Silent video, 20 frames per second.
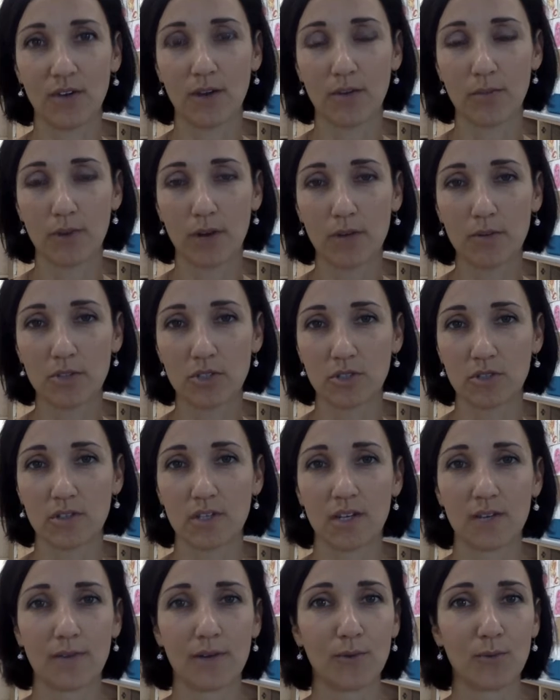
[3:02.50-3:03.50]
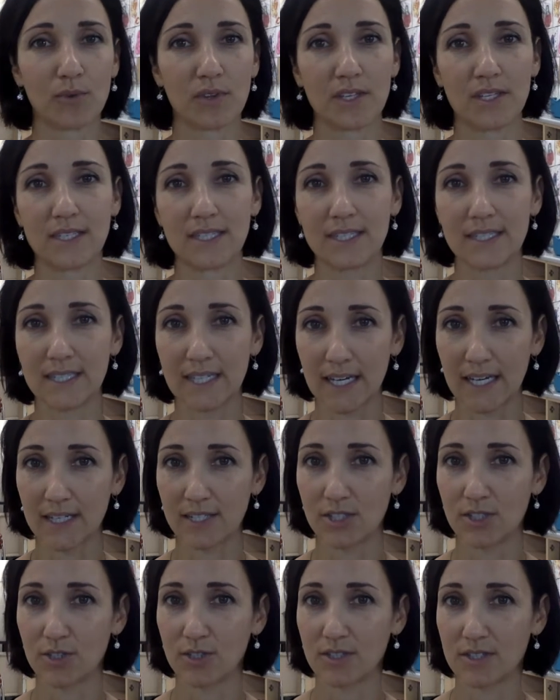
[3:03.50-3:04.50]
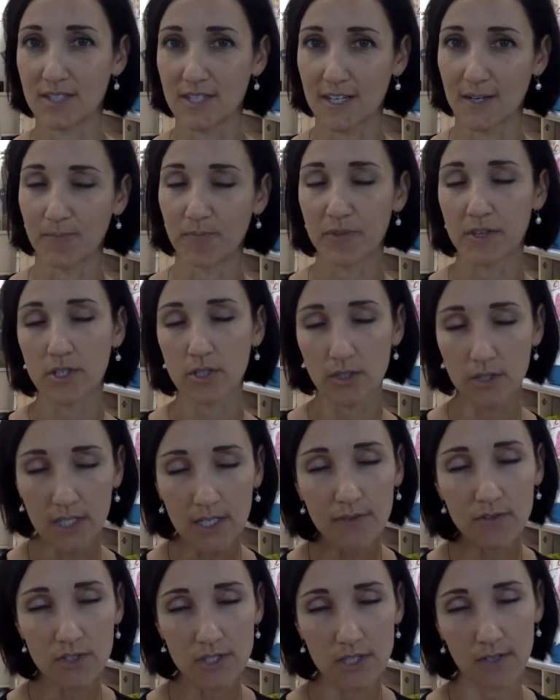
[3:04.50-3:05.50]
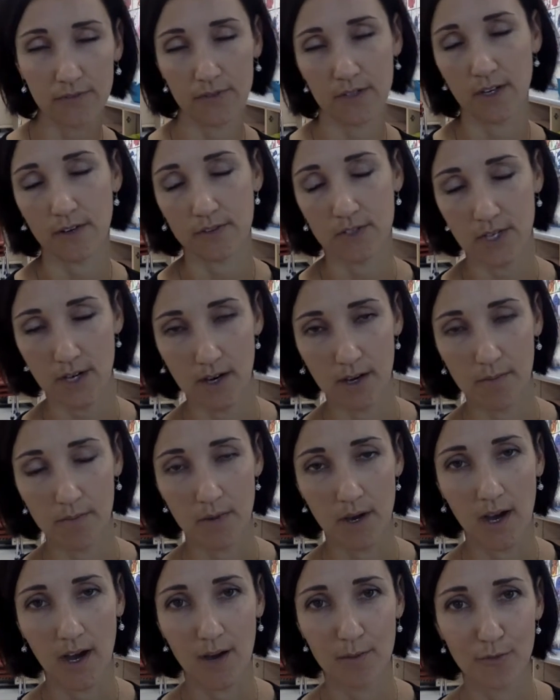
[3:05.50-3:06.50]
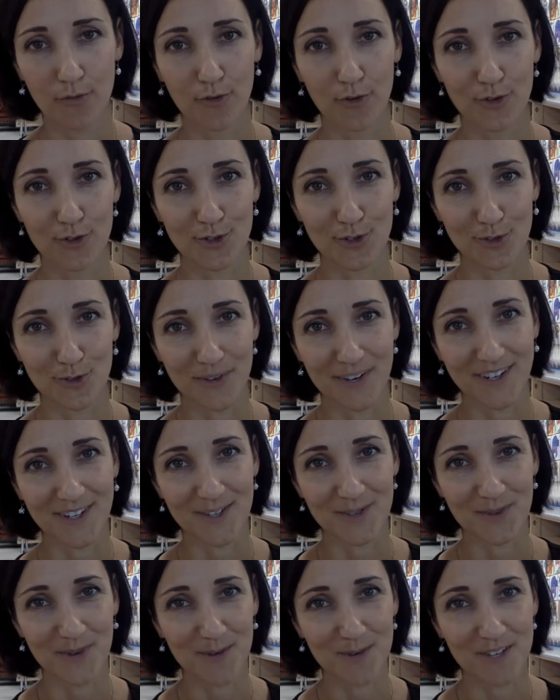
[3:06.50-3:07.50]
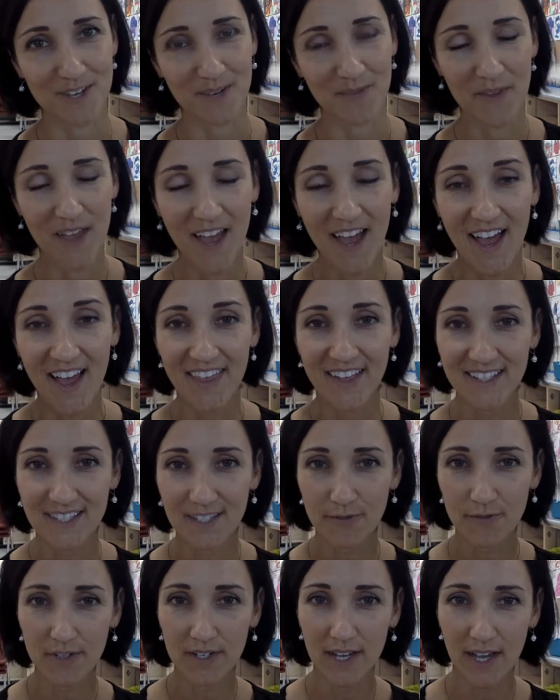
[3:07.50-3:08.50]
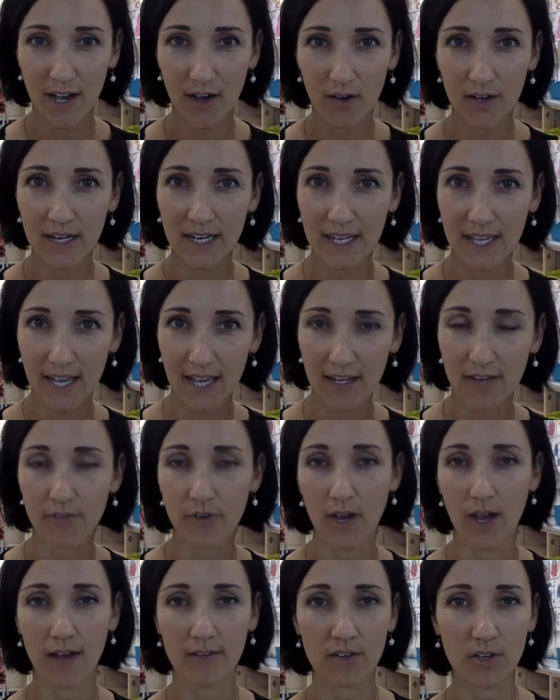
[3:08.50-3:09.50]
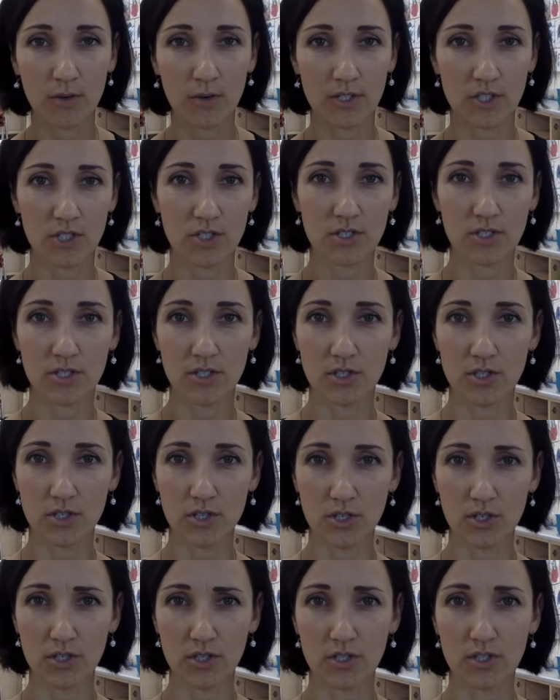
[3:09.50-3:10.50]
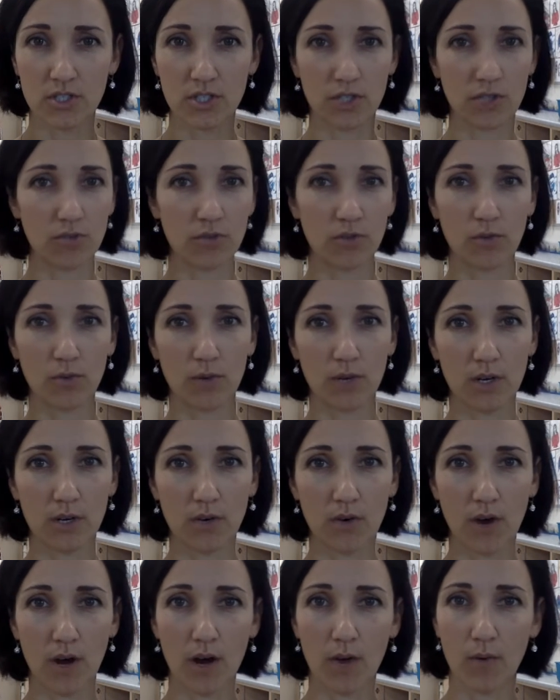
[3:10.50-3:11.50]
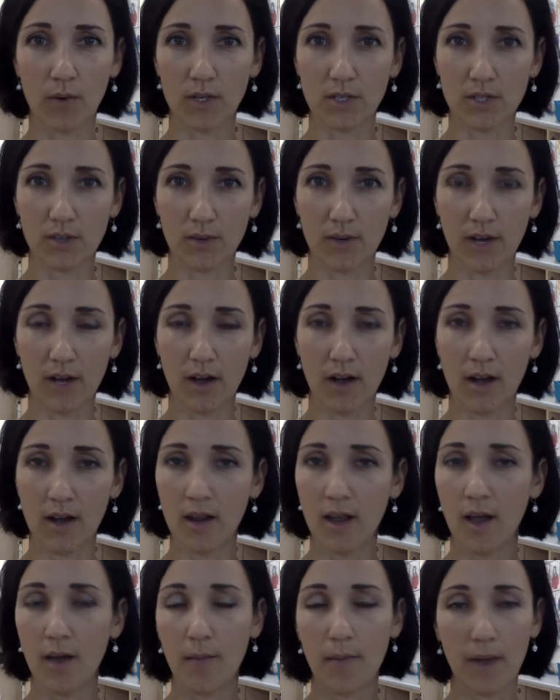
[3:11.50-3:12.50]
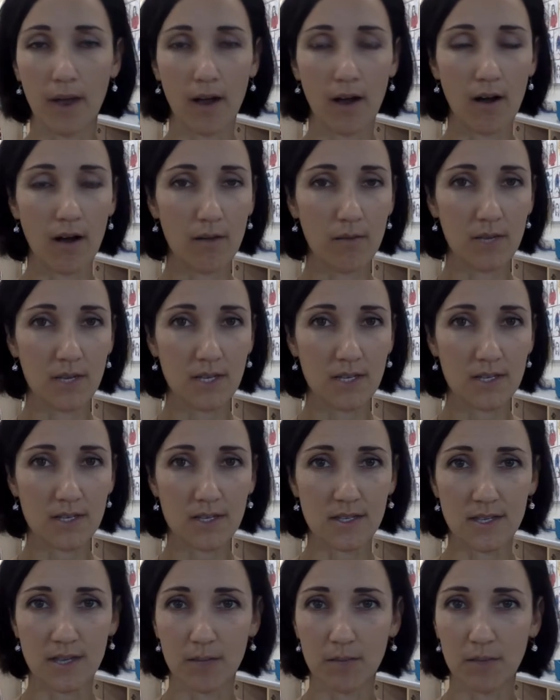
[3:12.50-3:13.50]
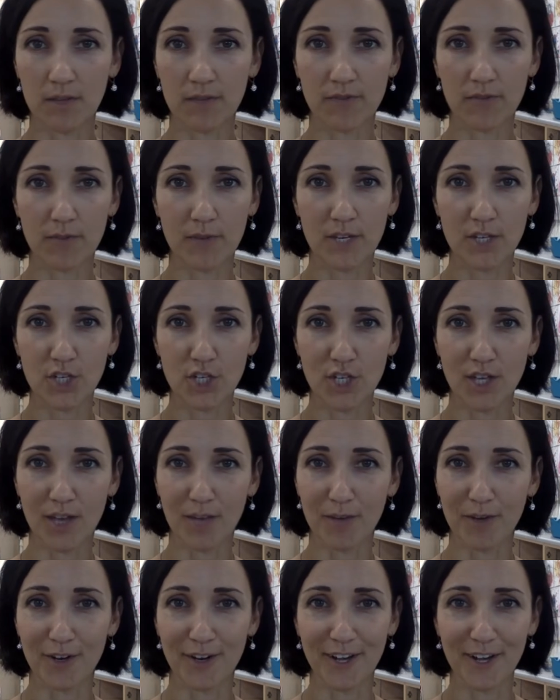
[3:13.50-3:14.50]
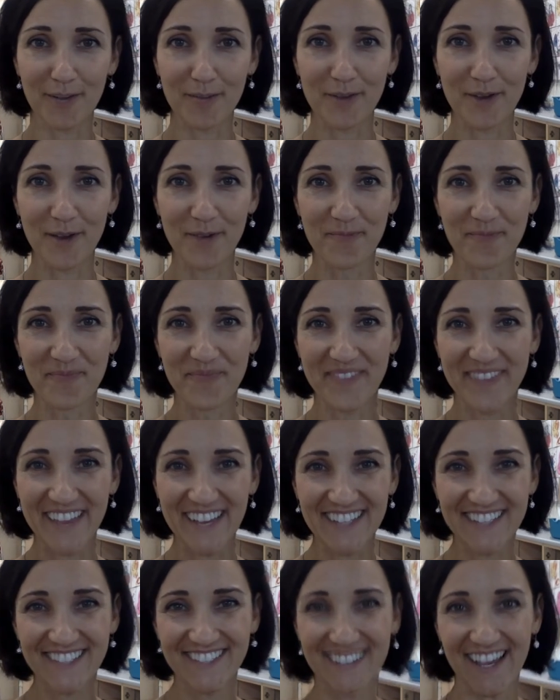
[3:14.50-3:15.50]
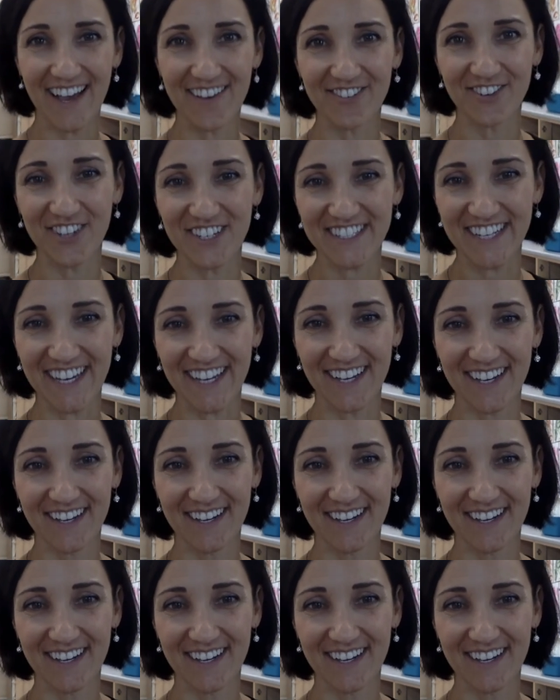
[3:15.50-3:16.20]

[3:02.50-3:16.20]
I can probably turn that around within a day, so you can see it. So leave yourself enough time uh, before the due date is what I'm saying. That's it for now. And again, if you're having questions, concerns, you don't know where where you are, what's going on, by all means, send me information. I'm here to help you. Thanks. Have a great day.